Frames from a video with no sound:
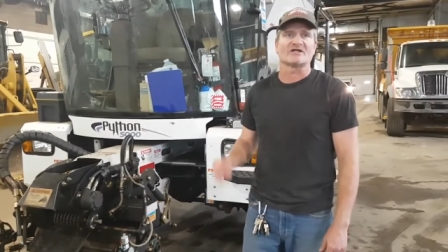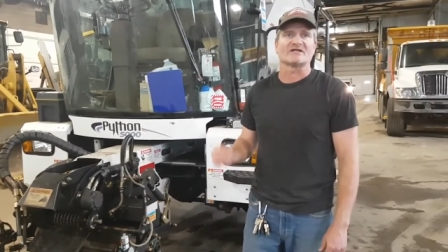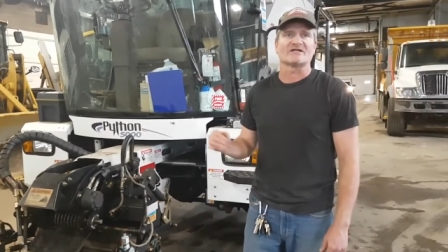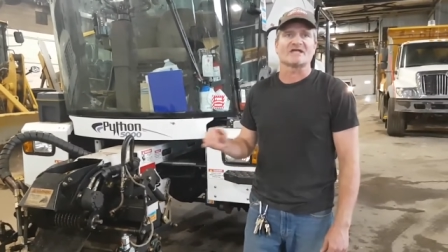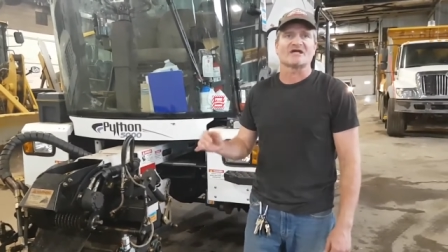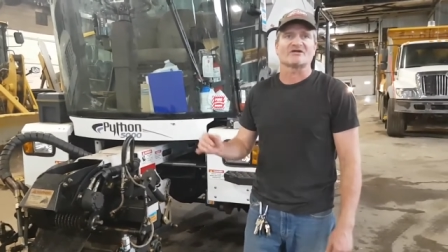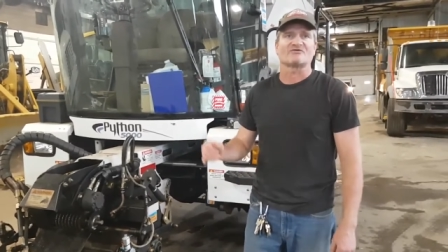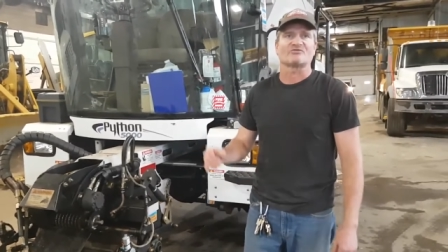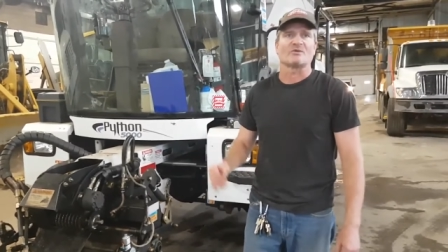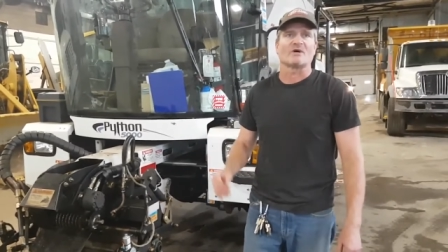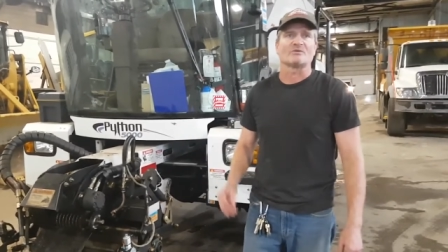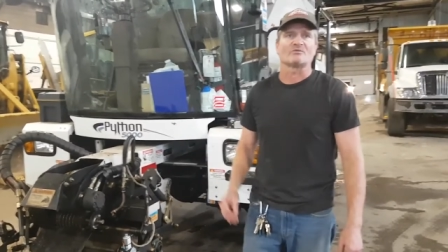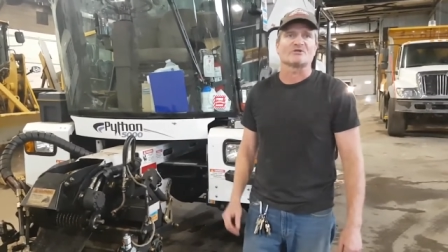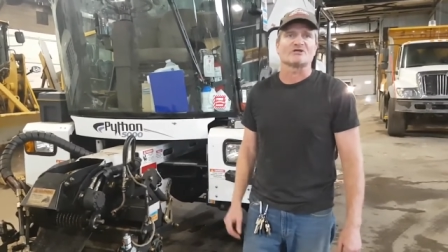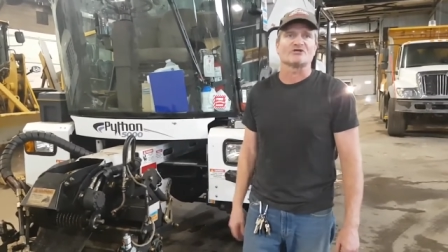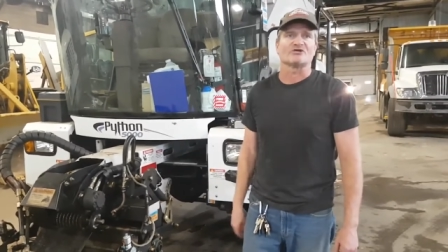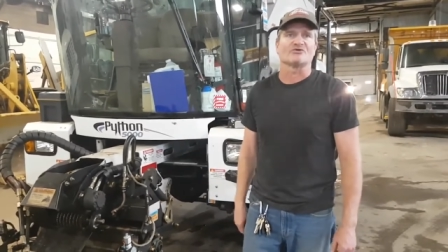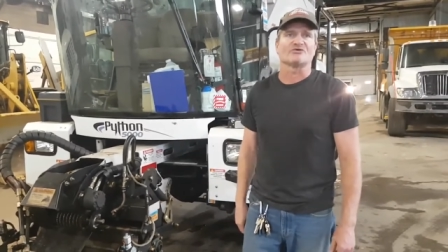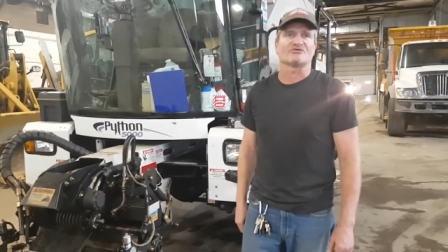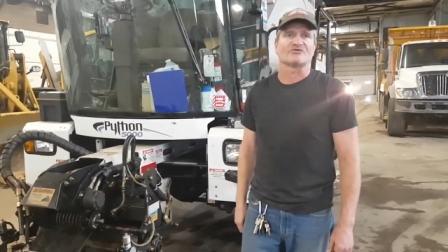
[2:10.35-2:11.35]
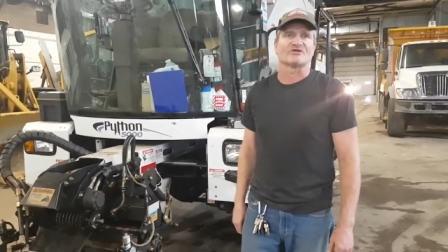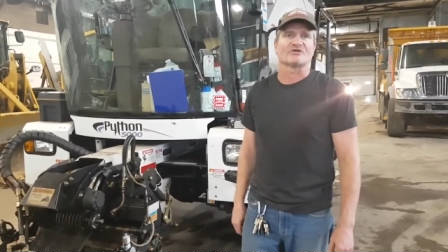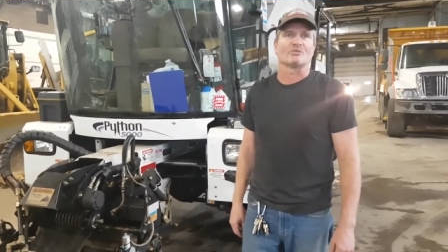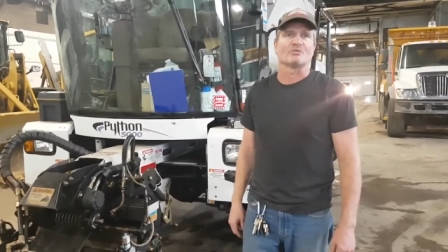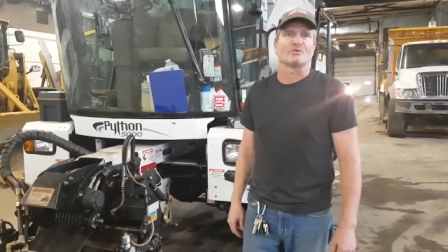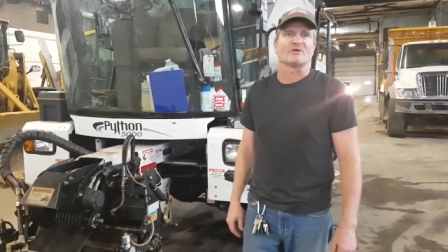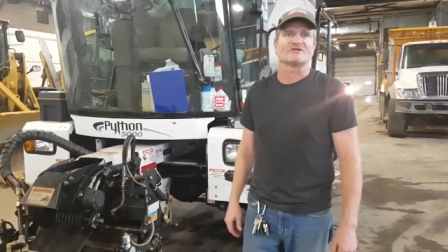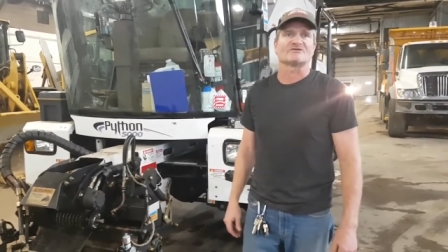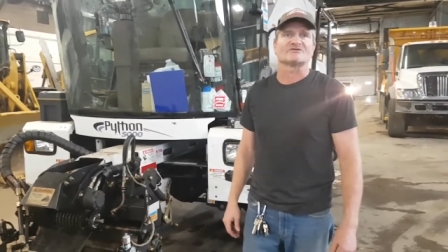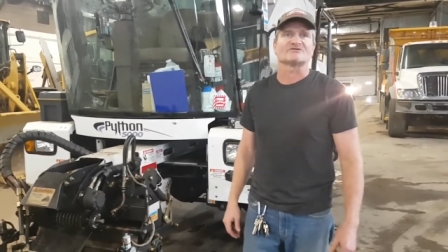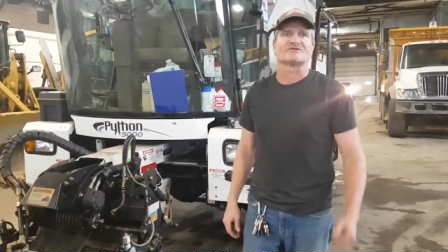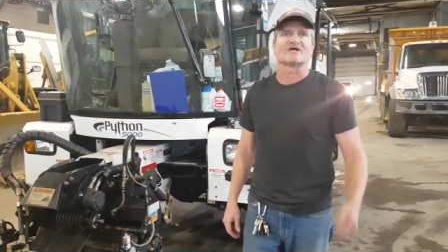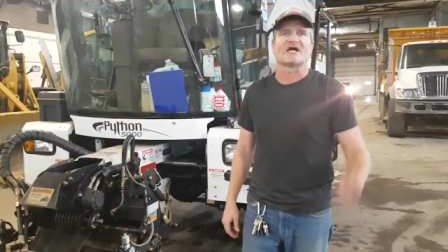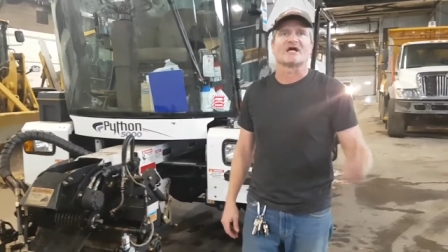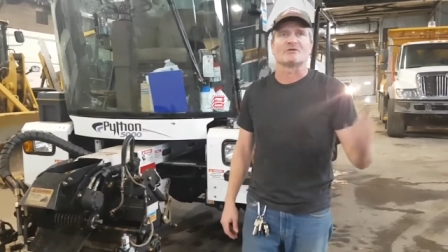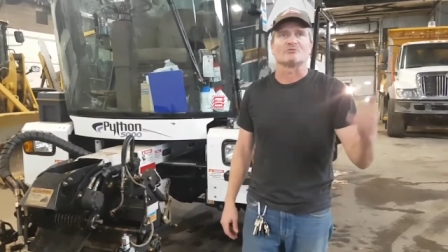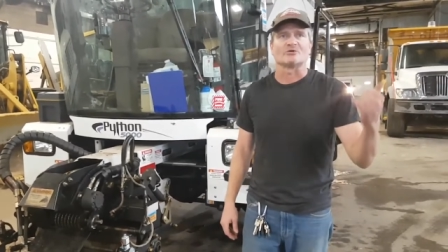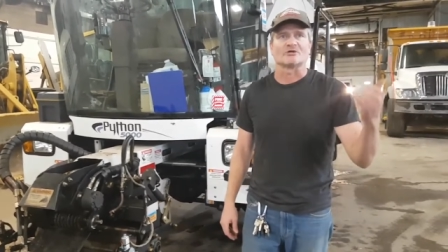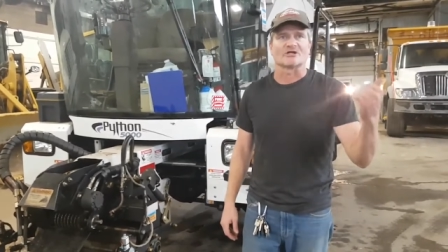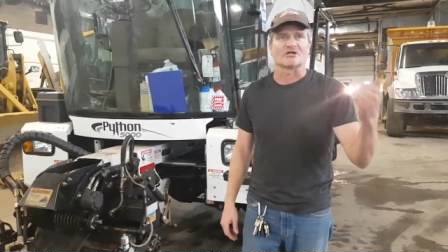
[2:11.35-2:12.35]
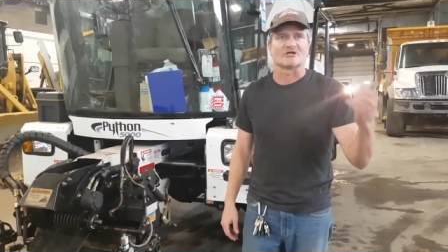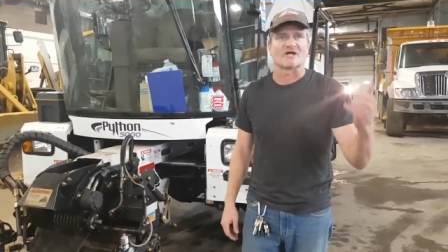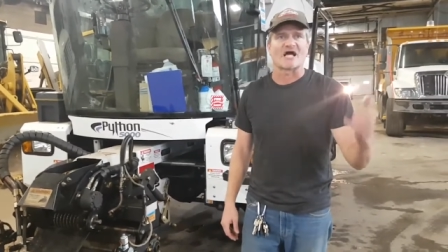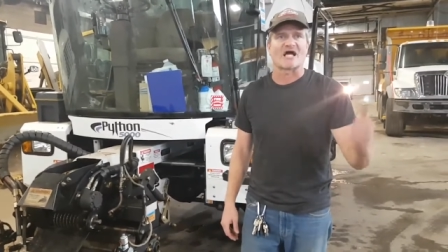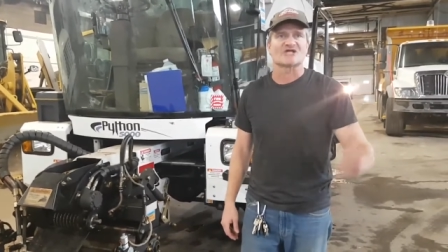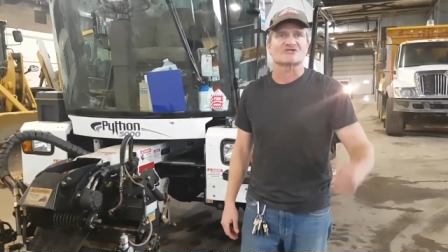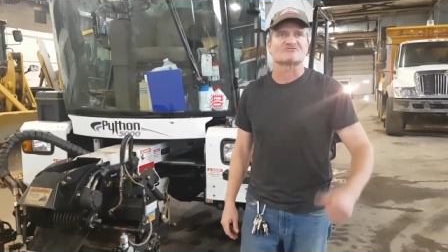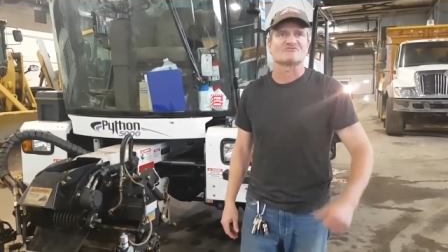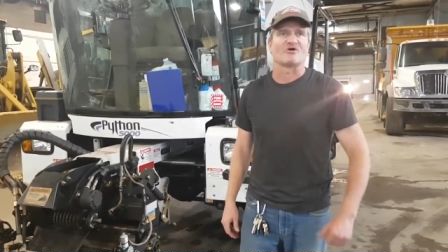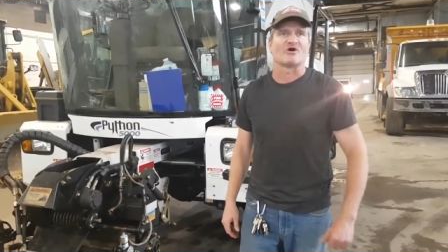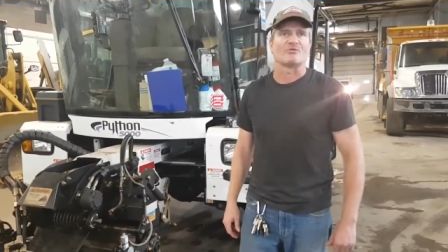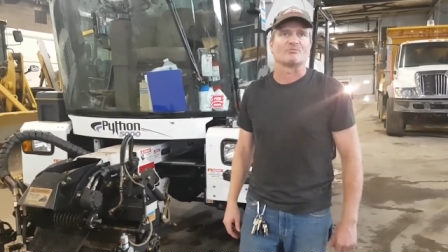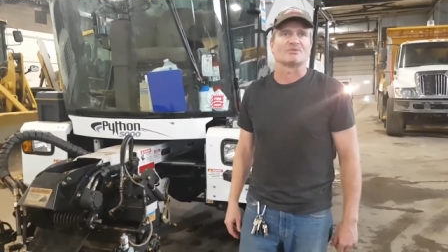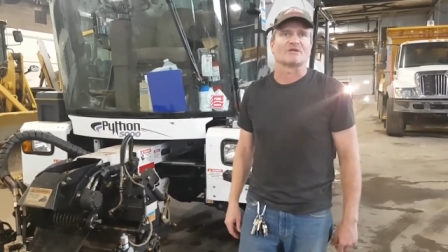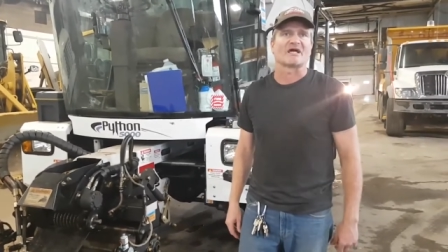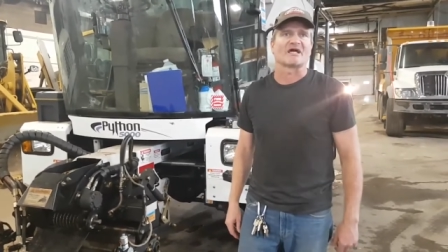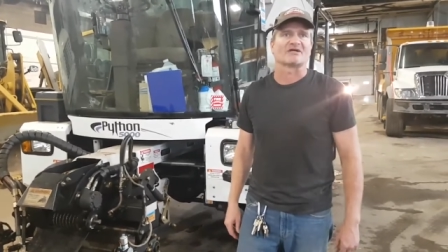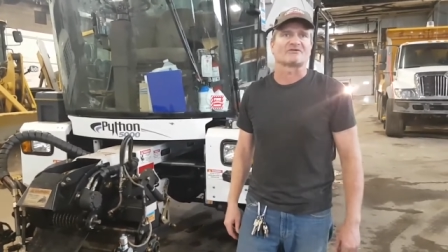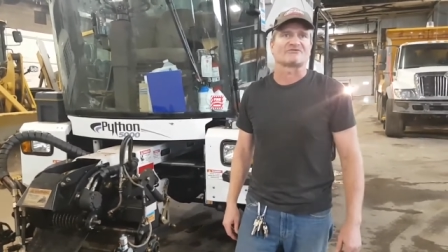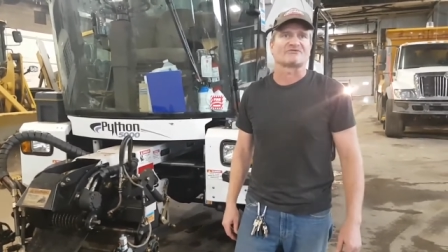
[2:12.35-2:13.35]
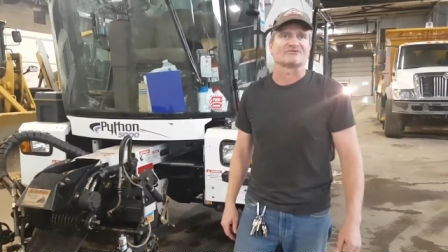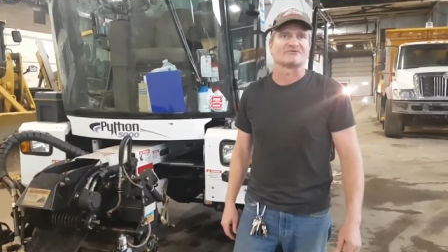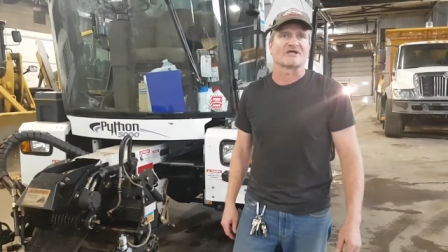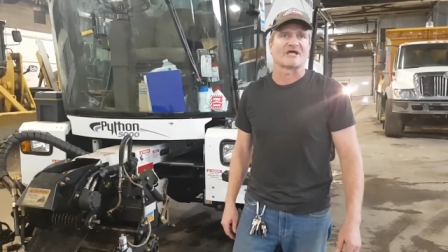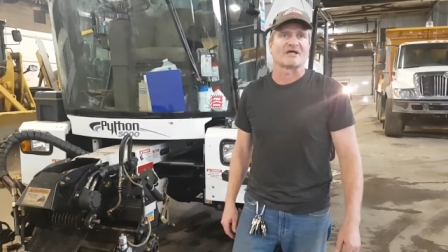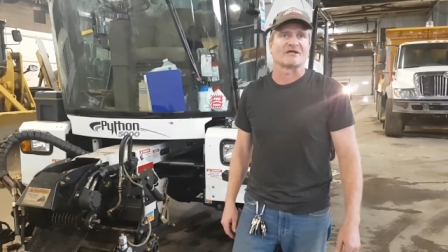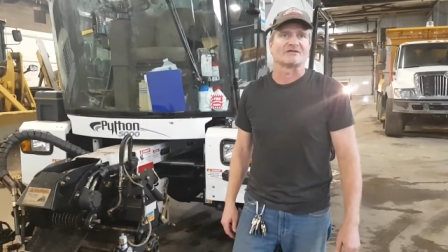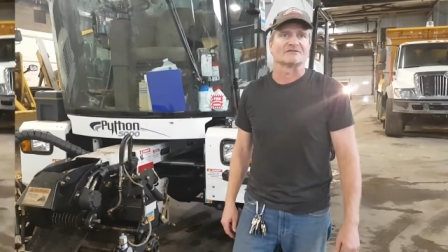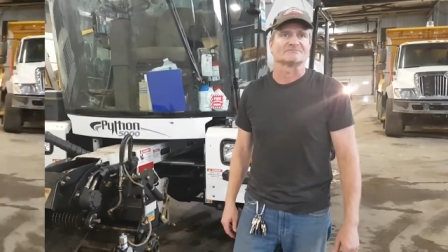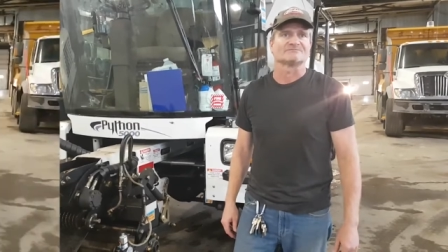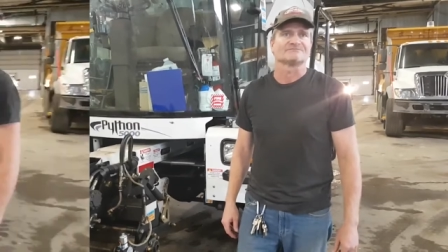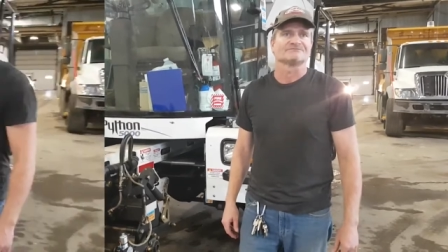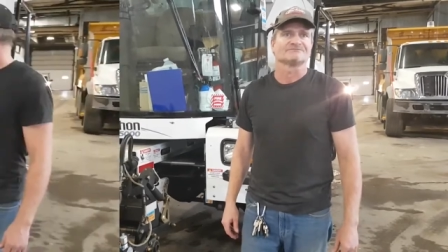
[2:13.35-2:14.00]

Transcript: and that's what we use in the winter time when our asphalt plants are down.